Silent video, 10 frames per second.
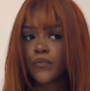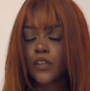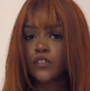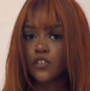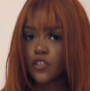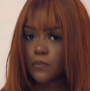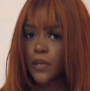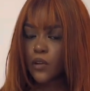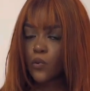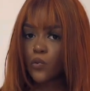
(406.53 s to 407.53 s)
so just
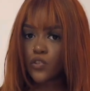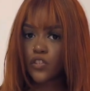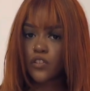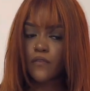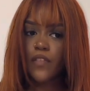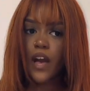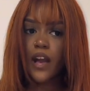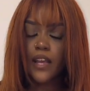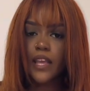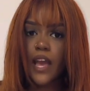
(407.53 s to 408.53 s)
be cautious of that.
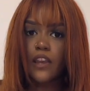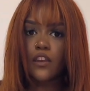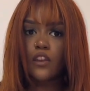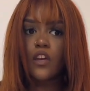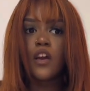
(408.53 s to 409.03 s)
Again,